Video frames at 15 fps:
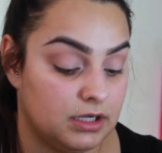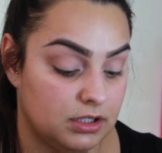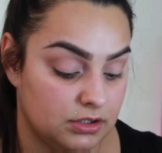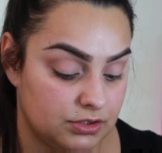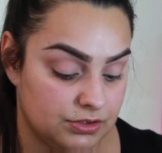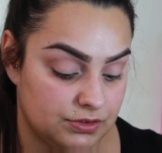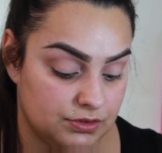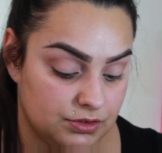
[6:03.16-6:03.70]

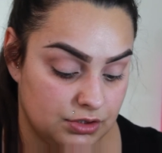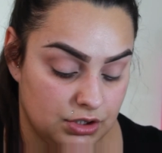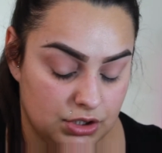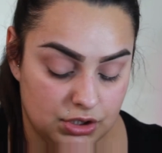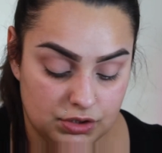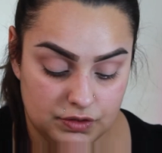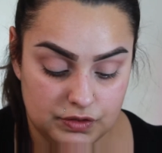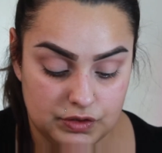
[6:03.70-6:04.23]
colors.
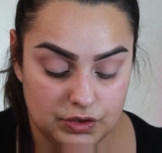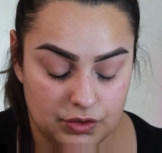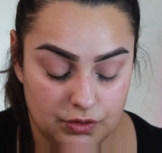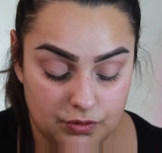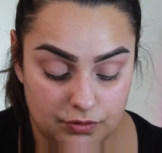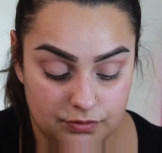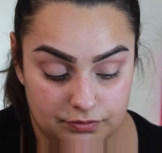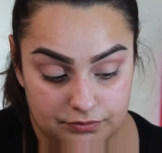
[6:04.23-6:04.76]

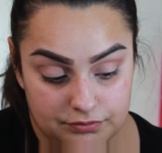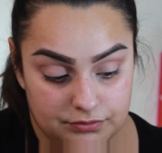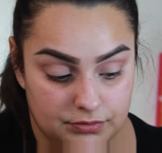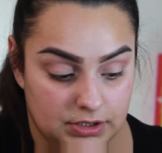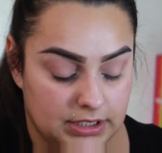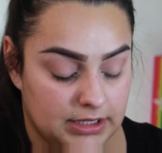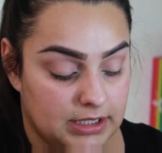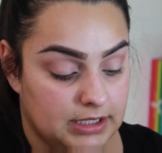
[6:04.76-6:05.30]
So
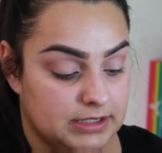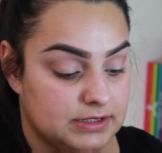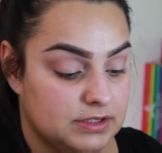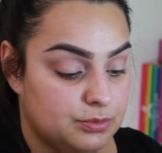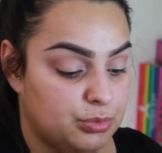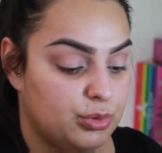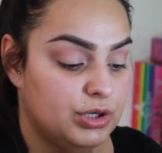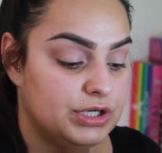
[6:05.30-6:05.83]
I think
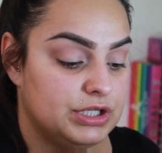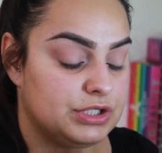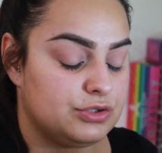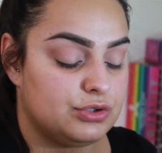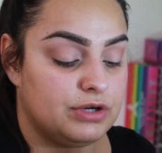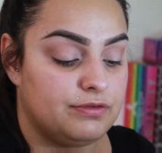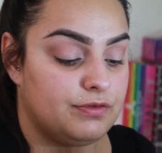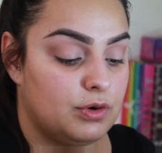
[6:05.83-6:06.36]
it's pretty
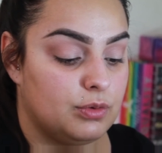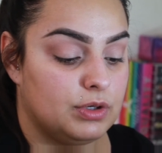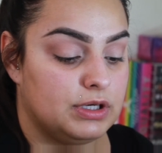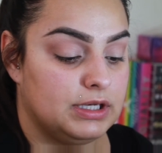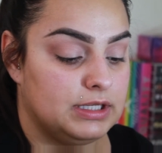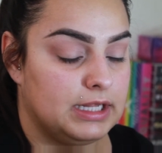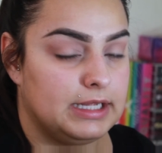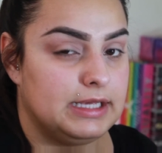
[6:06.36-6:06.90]
straightforward
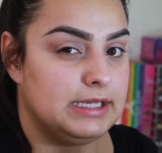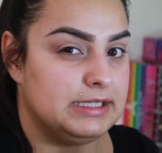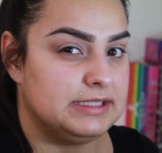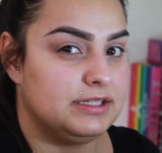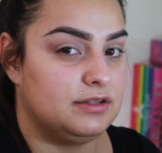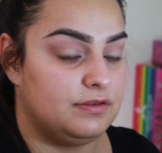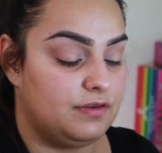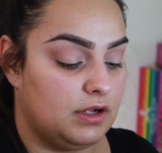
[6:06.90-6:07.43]
and like
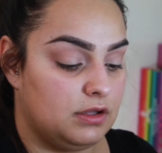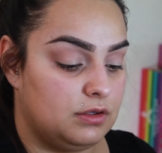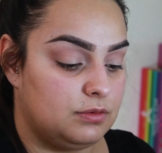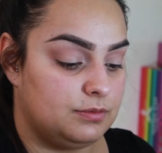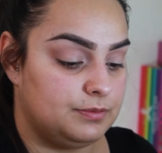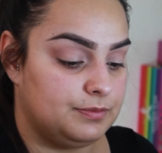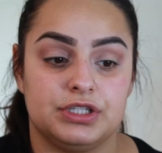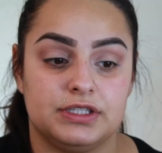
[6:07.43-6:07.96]
easy to follow.
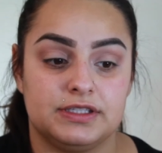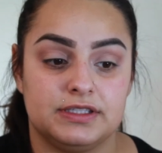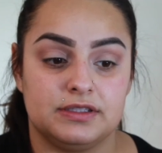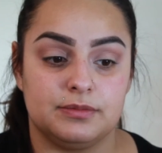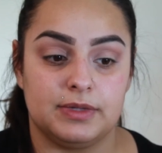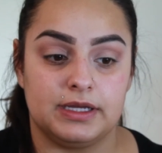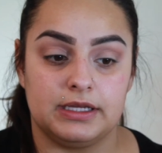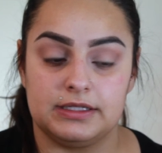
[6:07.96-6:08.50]
This is
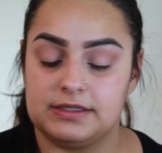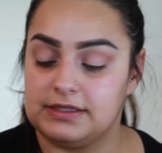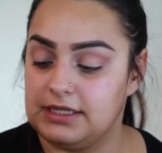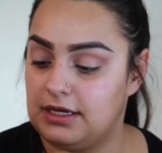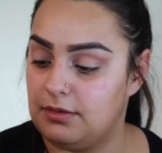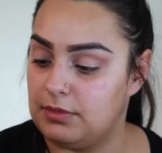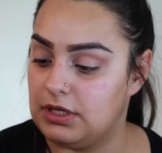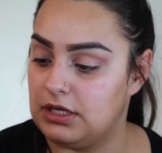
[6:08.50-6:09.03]
my
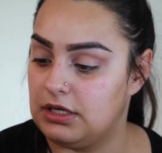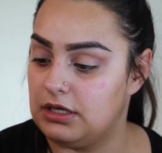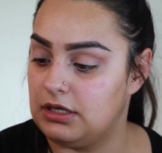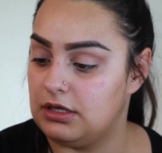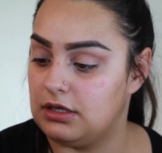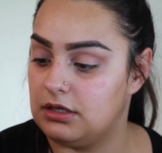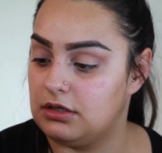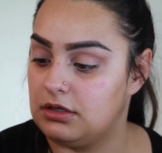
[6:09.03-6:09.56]

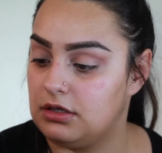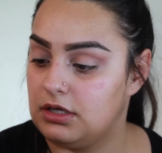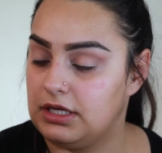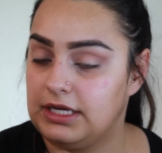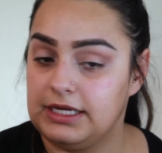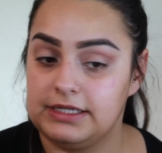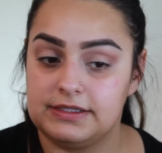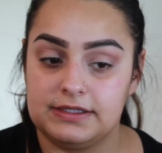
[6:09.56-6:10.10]
Sigma
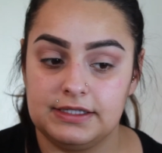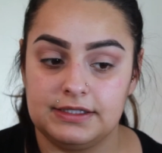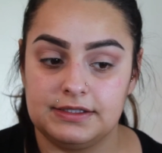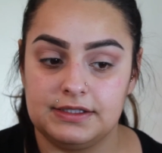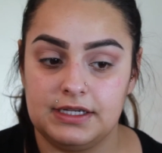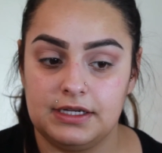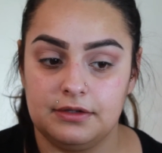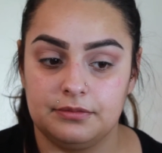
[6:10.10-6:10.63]

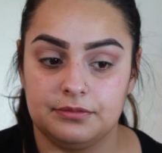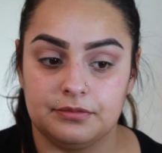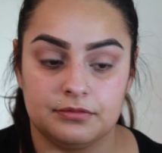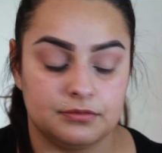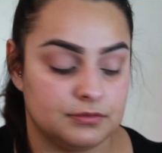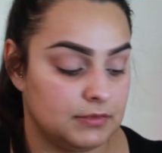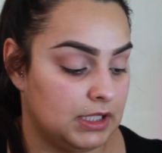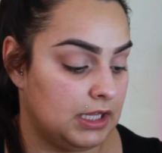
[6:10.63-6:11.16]
E60.
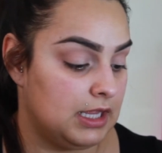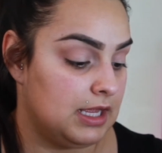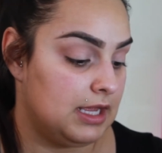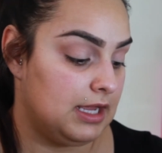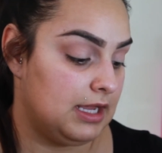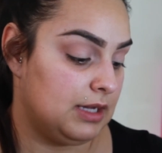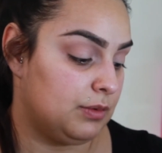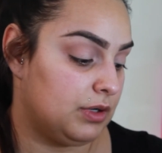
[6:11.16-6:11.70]

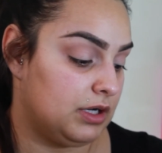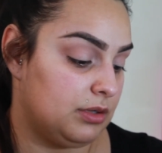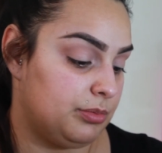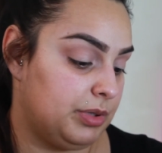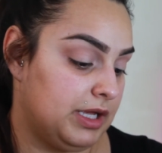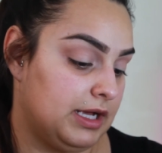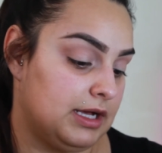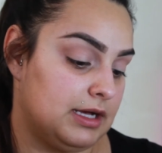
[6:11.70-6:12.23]
And we're going to
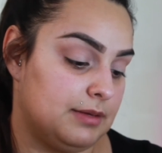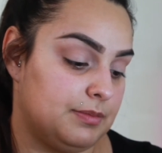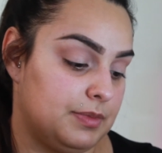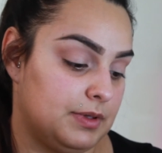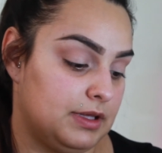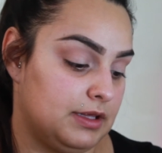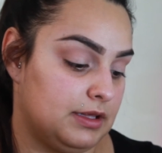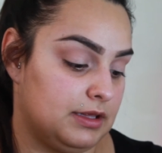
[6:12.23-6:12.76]
pick up
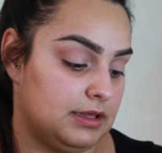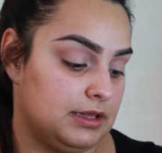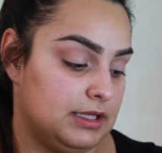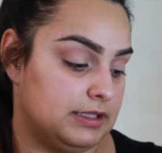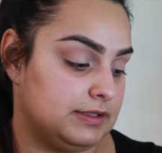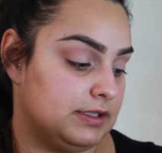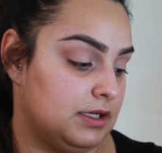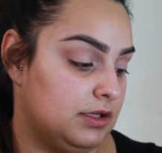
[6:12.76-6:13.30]

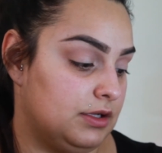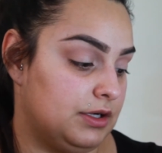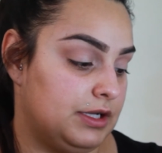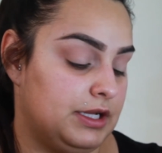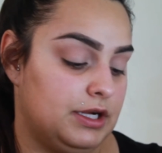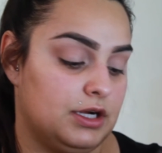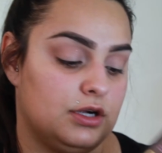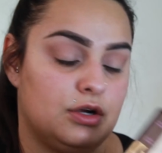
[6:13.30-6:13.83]
this color
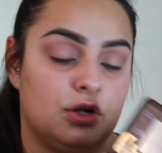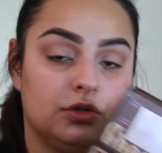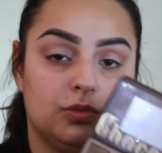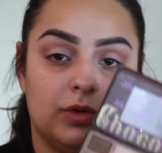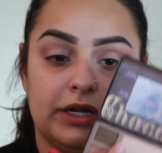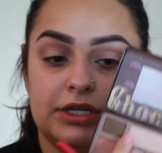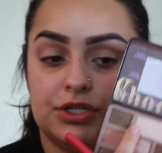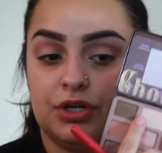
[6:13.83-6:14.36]
here called
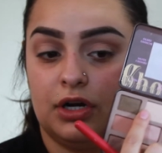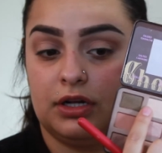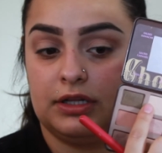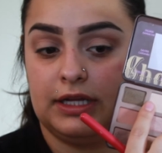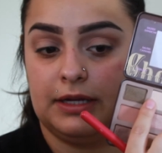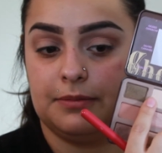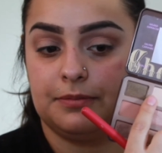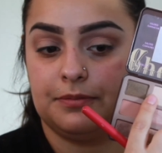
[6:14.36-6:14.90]
White
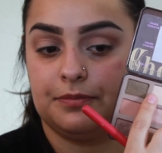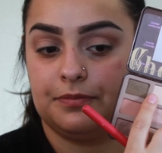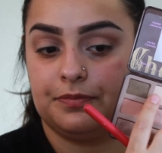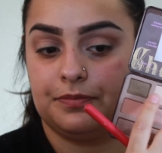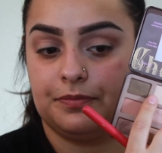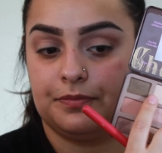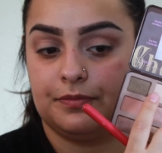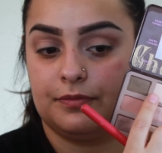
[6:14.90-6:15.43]
Chocolate.
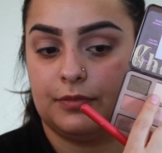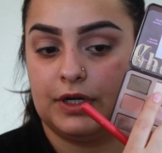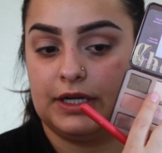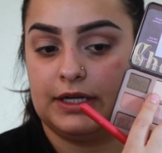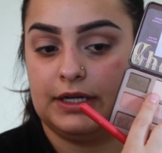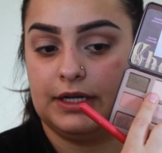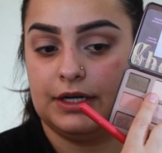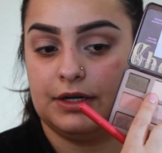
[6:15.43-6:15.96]
Right
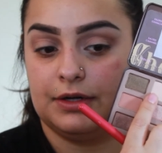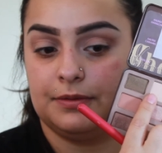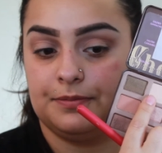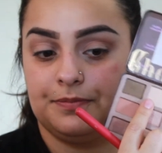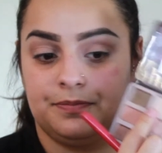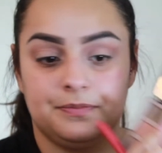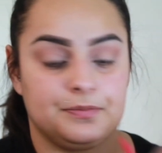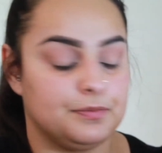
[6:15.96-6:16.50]
here.
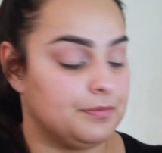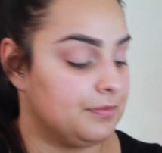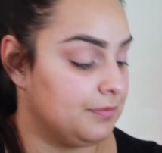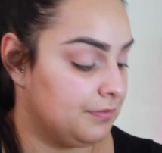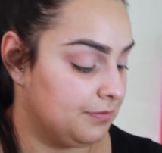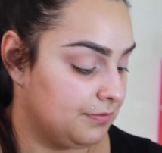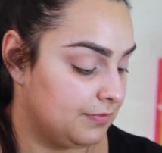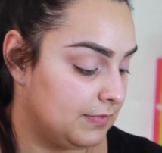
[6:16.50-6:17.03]

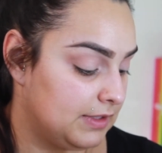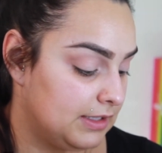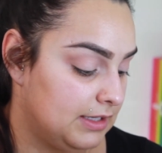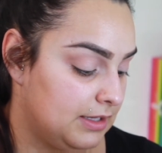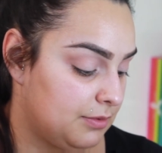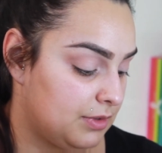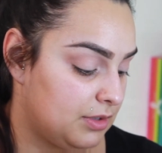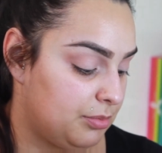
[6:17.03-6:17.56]

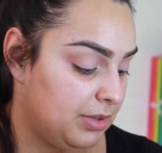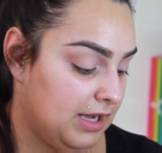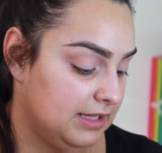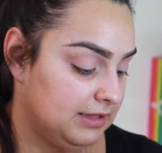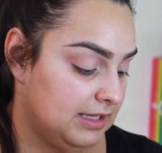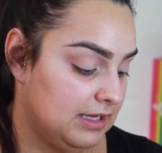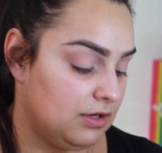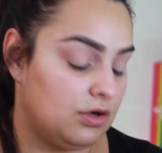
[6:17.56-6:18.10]
And we're going to
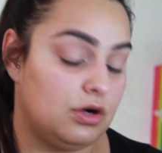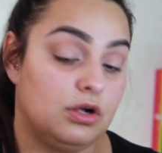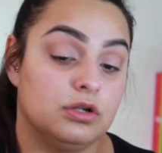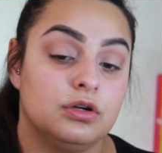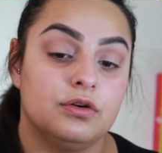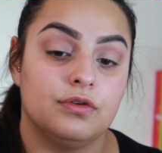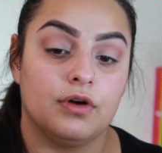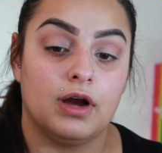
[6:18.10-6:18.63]
pat that
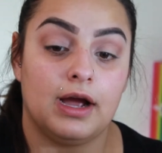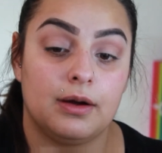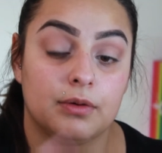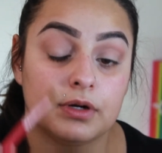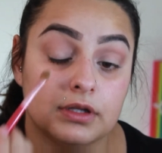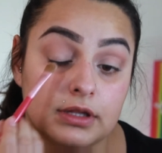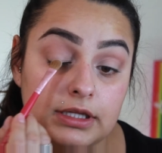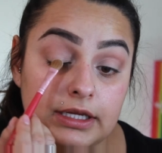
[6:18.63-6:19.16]
all over
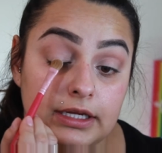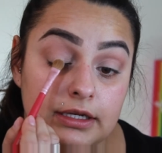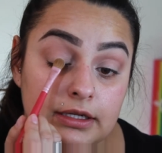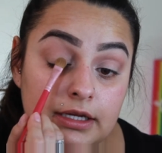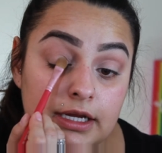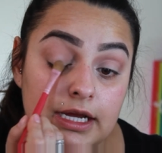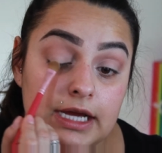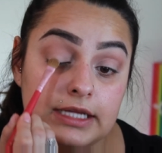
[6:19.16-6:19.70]
our lid.
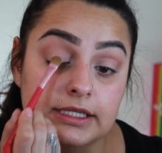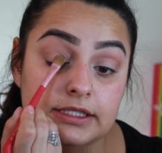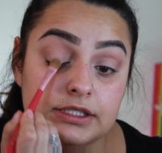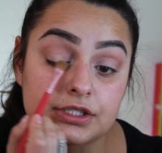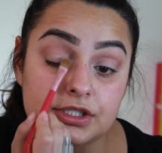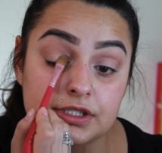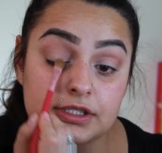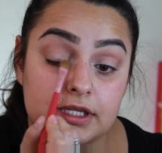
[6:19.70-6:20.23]
And this
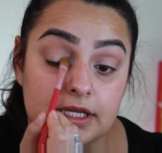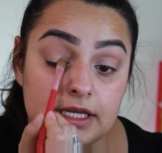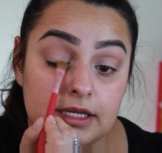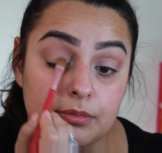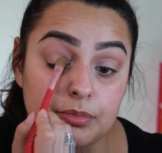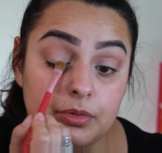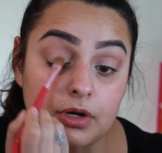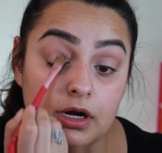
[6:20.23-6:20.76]
is just to
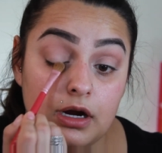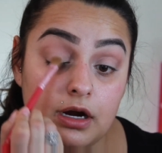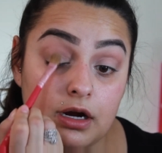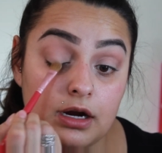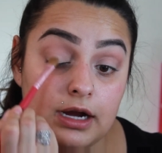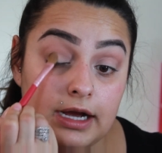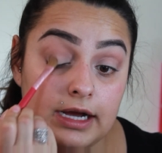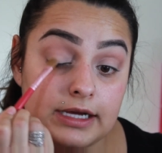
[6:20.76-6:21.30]
keep
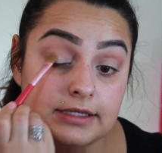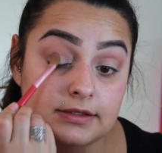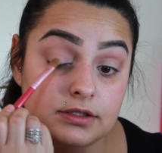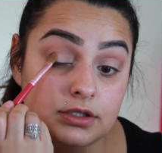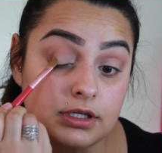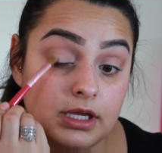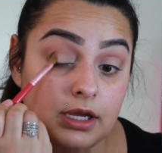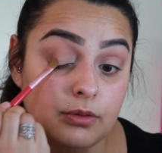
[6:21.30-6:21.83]
our eyes
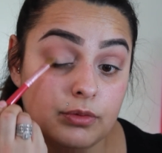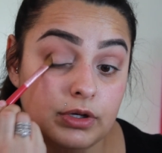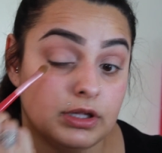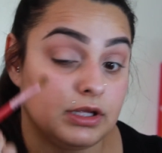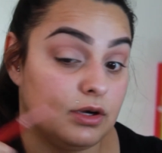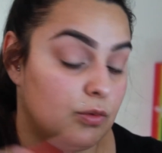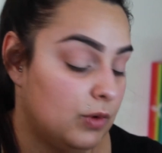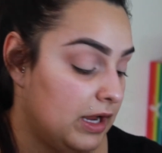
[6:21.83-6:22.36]
looking
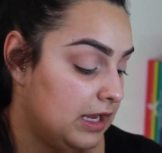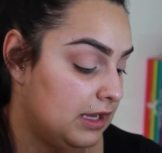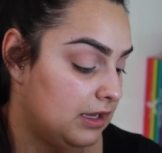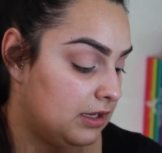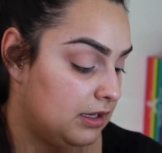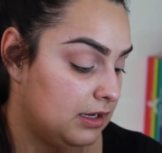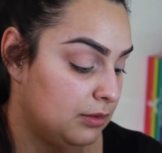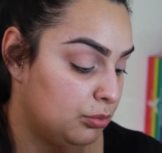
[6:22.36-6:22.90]
really
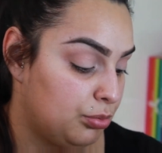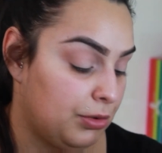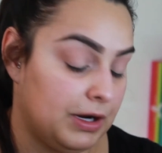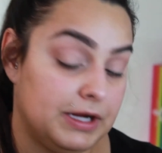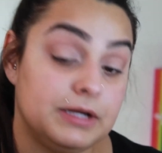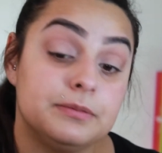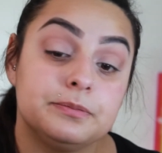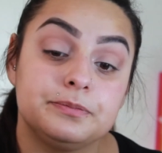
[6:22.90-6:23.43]
awake and bright,